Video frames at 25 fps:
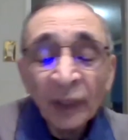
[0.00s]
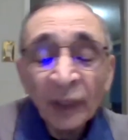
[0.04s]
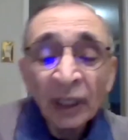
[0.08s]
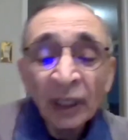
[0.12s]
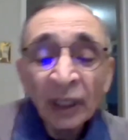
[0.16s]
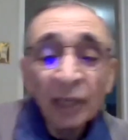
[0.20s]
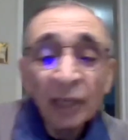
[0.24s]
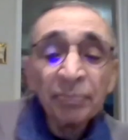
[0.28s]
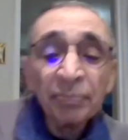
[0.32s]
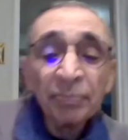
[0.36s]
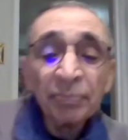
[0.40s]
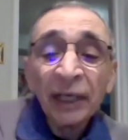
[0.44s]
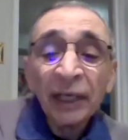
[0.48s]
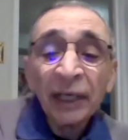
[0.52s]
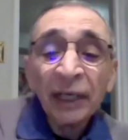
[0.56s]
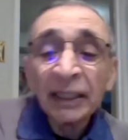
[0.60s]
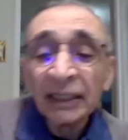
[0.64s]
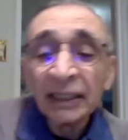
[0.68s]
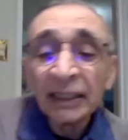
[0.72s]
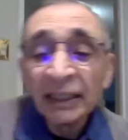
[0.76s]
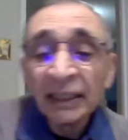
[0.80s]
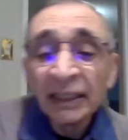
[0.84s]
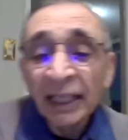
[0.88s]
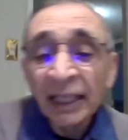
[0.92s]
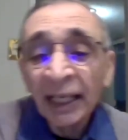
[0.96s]

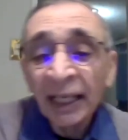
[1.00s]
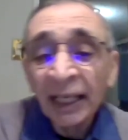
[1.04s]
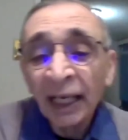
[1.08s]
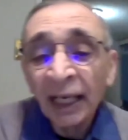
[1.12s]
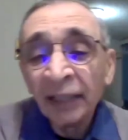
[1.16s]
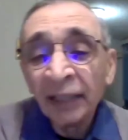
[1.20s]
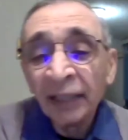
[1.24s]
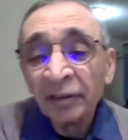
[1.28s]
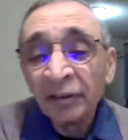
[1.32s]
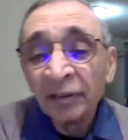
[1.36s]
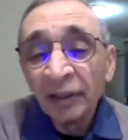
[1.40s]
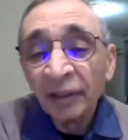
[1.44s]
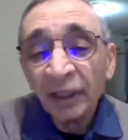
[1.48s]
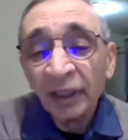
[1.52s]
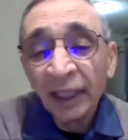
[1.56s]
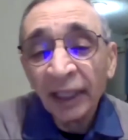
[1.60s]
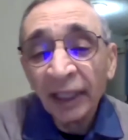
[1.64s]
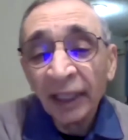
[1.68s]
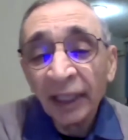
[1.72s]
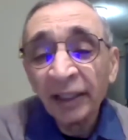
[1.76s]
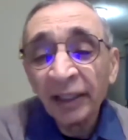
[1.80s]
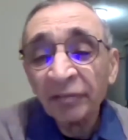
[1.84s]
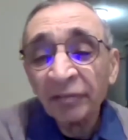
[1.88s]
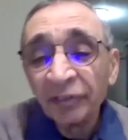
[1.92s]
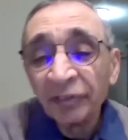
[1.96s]
Apparently, I had a
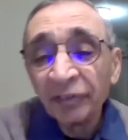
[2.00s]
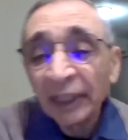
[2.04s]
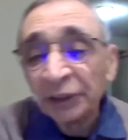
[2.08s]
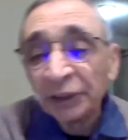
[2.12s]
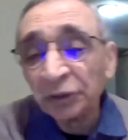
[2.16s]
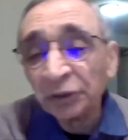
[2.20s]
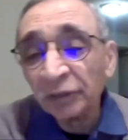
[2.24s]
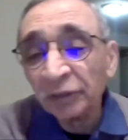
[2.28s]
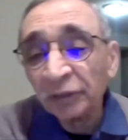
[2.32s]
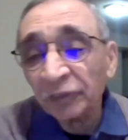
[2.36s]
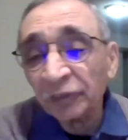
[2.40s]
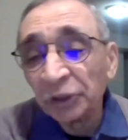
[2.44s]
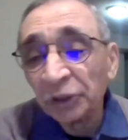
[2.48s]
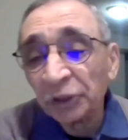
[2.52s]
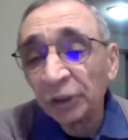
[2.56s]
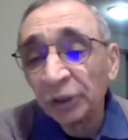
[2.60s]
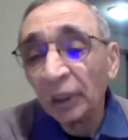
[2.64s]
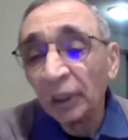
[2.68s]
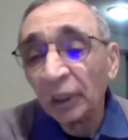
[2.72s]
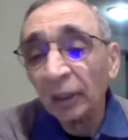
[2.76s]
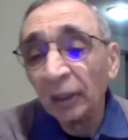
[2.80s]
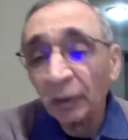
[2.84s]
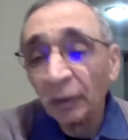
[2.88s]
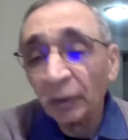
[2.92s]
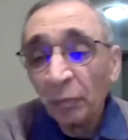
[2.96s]
hairline fracture of the
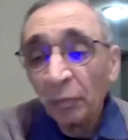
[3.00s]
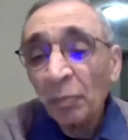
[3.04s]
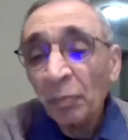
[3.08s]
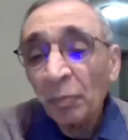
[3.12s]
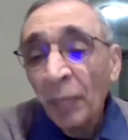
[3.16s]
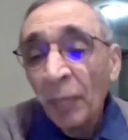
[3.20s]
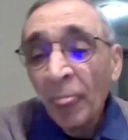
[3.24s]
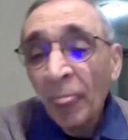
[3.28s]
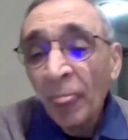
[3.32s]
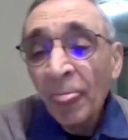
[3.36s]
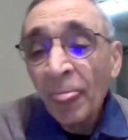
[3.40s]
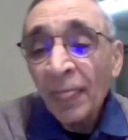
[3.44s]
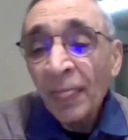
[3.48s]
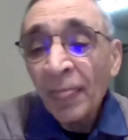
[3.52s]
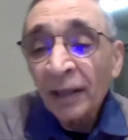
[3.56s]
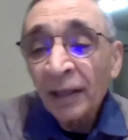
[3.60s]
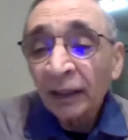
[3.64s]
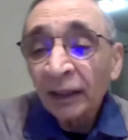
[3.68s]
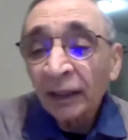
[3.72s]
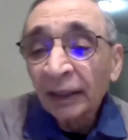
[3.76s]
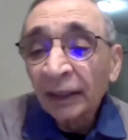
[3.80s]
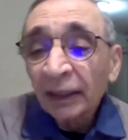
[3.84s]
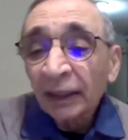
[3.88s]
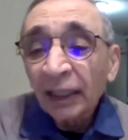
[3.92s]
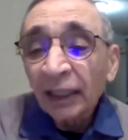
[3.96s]
skull.
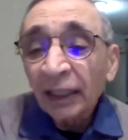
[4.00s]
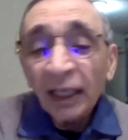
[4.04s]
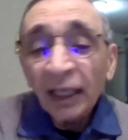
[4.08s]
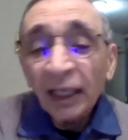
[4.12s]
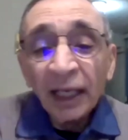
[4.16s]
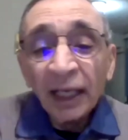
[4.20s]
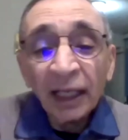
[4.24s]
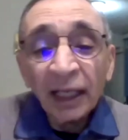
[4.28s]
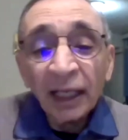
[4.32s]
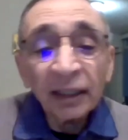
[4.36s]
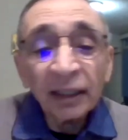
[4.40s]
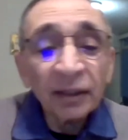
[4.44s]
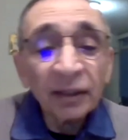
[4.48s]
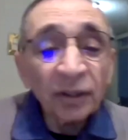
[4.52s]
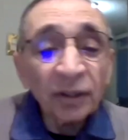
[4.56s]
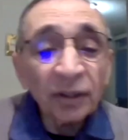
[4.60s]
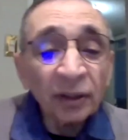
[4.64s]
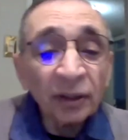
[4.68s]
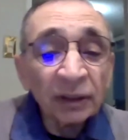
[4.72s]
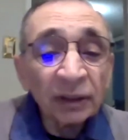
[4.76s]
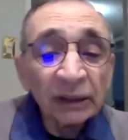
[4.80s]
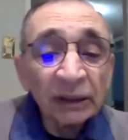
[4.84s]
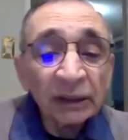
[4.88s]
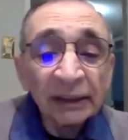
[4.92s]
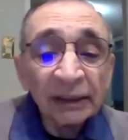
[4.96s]
And the
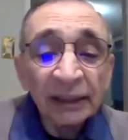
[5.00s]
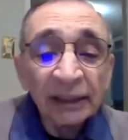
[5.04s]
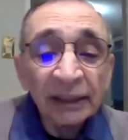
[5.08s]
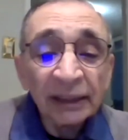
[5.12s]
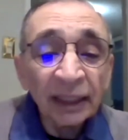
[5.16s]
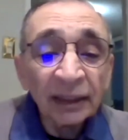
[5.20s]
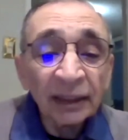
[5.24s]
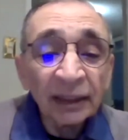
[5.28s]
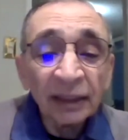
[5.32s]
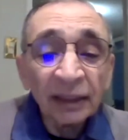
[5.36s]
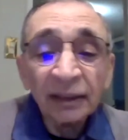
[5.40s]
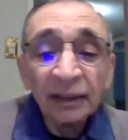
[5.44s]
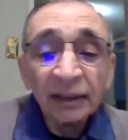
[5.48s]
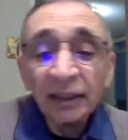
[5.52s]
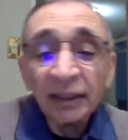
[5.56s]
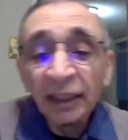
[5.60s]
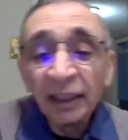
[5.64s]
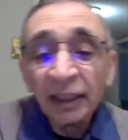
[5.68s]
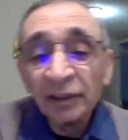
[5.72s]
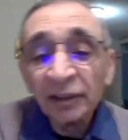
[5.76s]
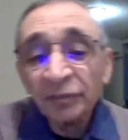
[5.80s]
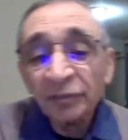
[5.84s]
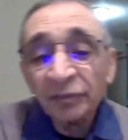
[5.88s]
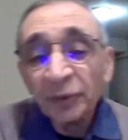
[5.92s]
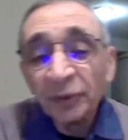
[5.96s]
doctor said that the
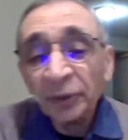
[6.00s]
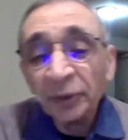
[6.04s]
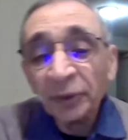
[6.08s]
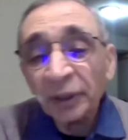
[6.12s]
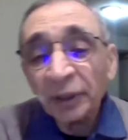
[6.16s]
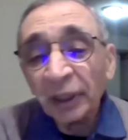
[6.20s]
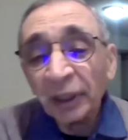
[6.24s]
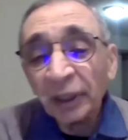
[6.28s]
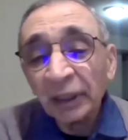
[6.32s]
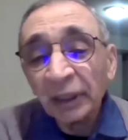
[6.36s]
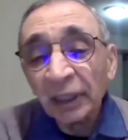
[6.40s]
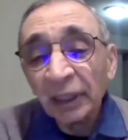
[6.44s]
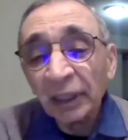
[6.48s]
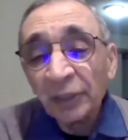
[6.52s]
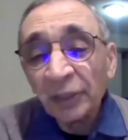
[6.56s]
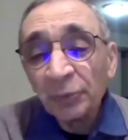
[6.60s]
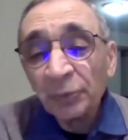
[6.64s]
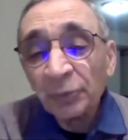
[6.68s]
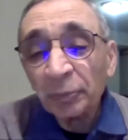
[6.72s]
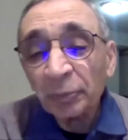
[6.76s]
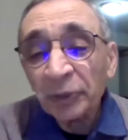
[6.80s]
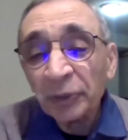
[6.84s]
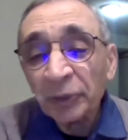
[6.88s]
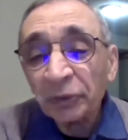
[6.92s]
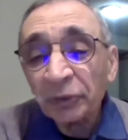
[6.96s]
next 48 hours
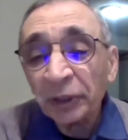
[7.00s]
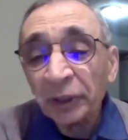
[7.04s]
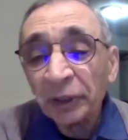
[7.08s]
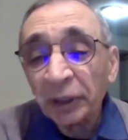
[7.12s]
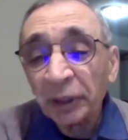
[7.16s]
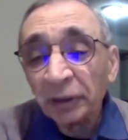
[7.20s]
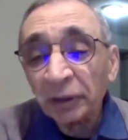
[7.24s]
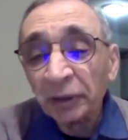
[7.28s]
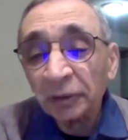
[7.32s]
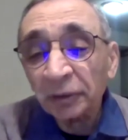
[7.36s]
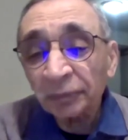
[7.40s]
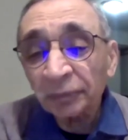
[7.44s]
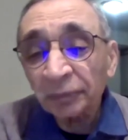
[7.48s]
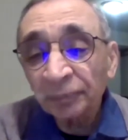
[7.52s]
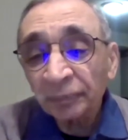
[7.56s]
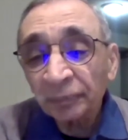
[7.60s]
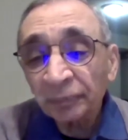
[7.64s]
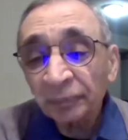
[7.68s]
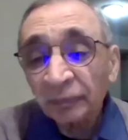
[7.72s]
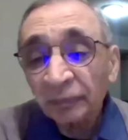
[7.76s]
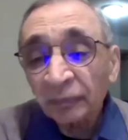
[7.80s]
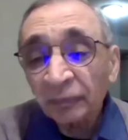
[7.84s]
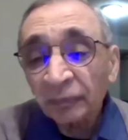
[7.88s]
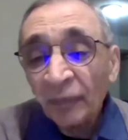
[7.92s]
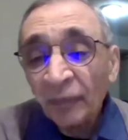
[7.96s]
would be critical
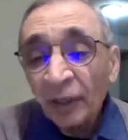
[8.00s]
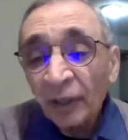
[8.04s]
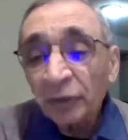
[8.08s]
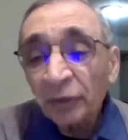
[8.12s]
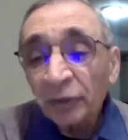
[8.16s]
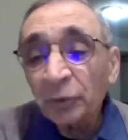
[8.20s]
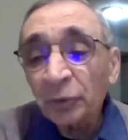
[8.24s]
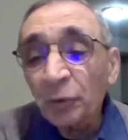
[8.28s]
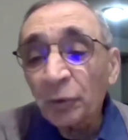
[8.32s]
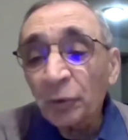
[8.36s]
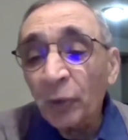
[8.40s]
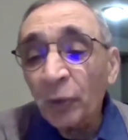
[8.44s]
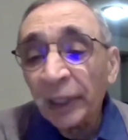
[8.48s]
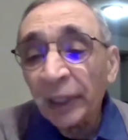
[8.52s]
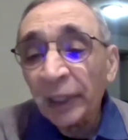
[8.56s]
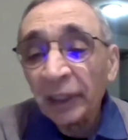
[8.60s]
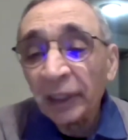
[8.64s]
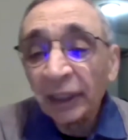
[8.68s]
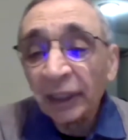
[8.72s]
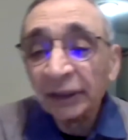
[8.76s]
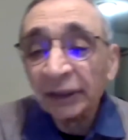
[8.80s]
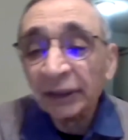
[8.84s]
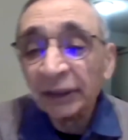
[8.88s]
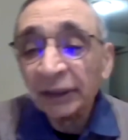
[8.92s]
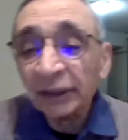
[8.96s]
to knowing the
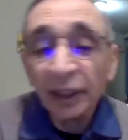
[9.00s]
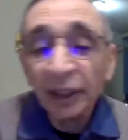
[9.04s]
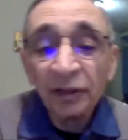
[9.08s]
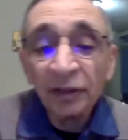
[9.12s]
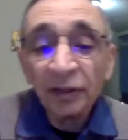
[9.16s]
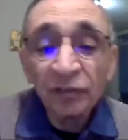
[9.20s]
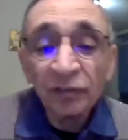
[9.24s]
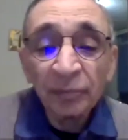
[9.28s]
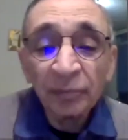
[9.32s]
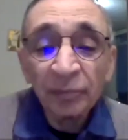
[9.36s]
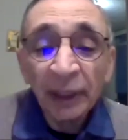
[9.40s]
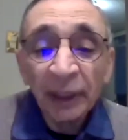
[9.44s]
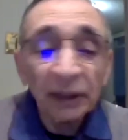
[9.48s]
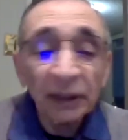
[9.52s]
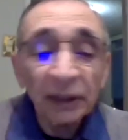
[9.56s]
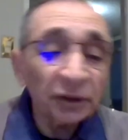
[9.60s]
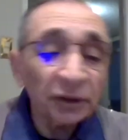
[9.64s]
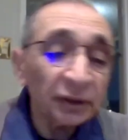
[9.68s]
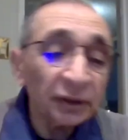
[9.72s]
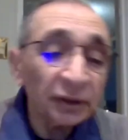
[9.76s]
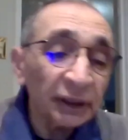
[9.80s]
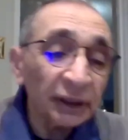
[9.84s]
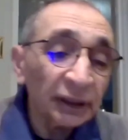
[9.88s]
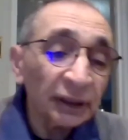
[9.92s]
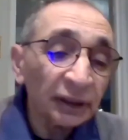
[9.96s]
extent of my
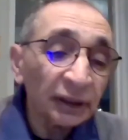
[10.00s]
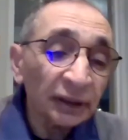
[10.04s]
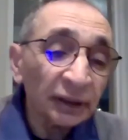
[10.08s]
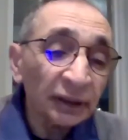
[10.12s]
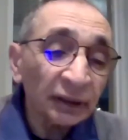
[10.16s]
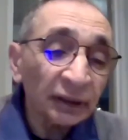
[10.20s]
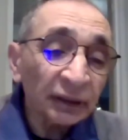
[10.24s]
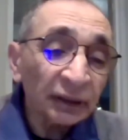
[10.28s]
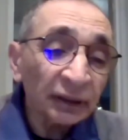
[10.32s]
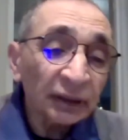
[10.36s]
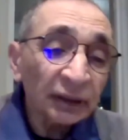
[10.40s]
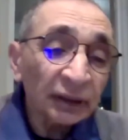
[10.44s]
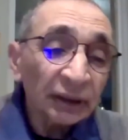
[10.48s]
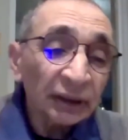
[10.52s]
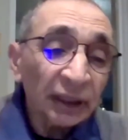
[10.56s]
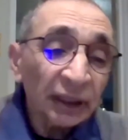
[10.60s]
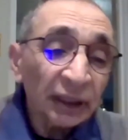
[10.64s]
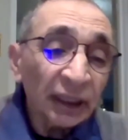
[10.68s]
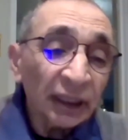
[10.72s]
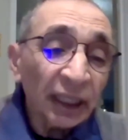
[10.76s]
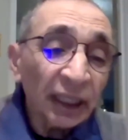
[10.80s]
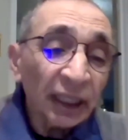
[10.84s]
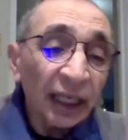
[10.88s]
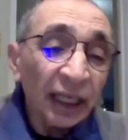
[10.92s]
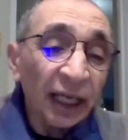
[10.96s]
injuries
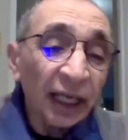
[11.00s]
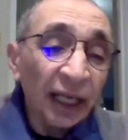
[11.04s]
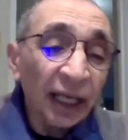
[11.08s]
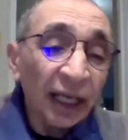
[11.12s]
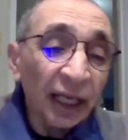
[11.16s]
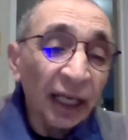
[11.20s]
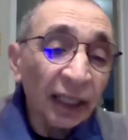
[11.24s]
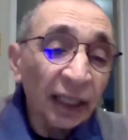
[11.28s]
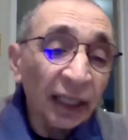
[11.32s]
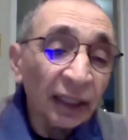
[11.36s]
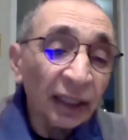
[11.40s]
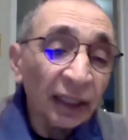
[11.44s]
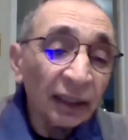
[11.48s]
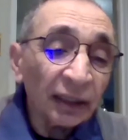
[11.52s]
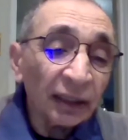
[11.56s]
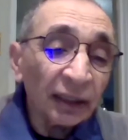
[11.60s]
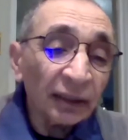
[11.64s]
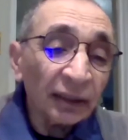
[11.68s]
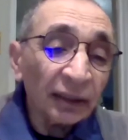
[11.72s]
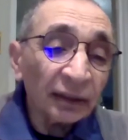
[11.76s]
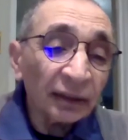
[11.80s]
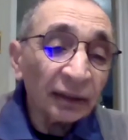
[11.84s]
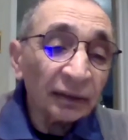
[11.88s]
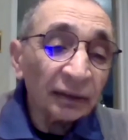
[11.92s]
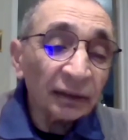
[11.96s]
and
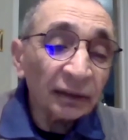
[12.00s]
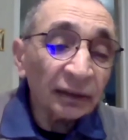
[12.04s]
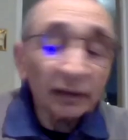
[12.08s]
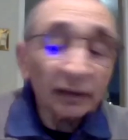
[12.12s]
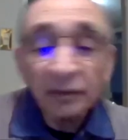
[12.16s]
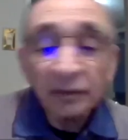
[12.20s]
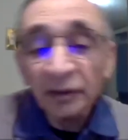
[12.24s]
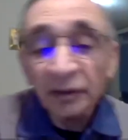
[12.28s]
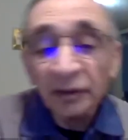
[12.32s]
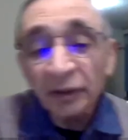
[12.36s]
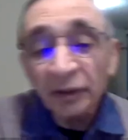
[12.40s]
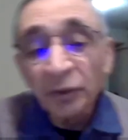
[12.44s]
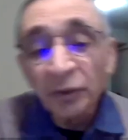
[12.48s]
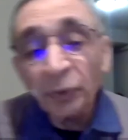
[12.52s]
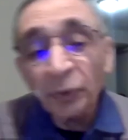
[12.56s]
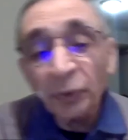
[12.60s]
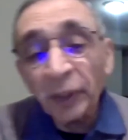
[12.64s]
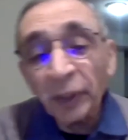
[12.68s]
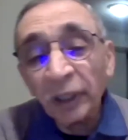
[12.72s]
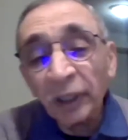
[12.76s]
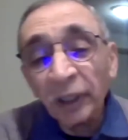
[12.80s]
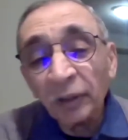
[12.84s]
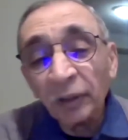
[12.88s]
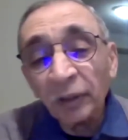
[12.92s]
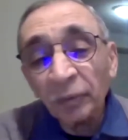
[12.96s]

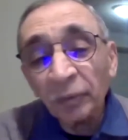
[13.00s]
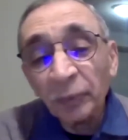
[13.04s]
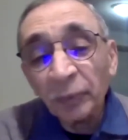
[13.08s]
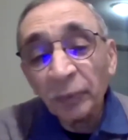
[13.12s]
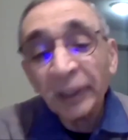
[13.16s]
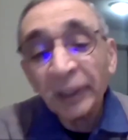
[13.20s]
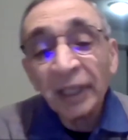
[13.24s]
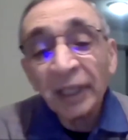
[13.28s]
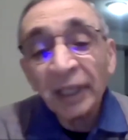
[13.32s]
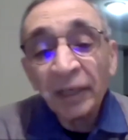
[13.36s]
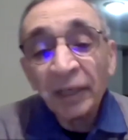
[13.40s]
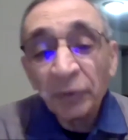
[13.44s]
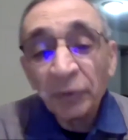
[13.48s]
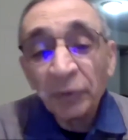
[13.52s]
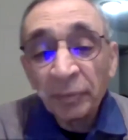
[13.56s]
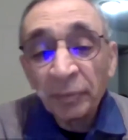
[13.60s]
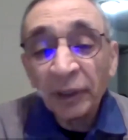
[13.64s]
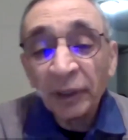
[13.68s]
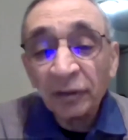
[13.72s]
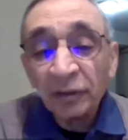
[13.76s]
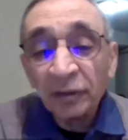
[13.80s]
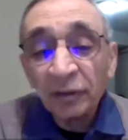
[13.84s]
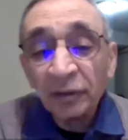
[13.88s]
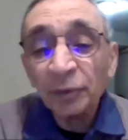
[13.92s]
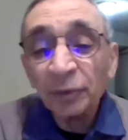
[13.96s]
knowing whether I would
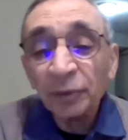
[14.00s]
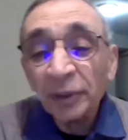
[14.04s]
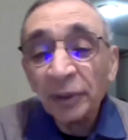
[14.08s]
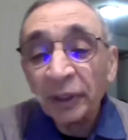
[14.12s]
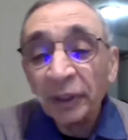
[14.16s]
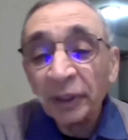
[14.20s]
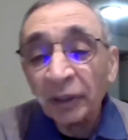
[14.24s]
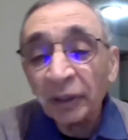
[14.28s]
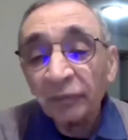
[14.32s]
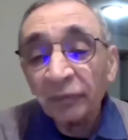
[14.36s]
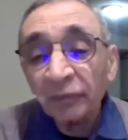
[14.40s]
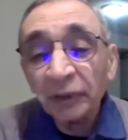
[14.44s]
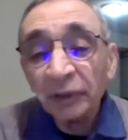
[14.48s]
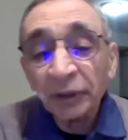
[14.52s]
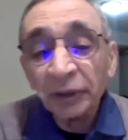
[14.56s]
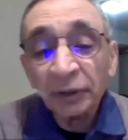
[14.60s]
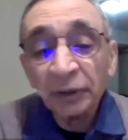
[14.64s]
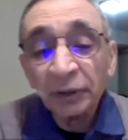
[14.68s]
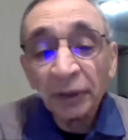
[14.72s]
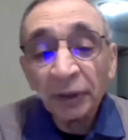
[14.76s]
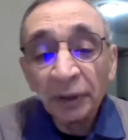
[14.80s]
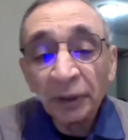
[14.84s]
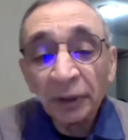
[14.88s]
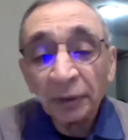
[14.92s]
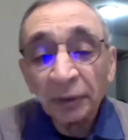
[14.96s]
make a full recovery or
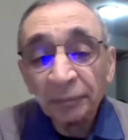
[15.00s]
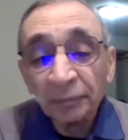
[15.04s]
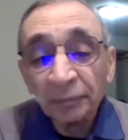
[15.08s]
not.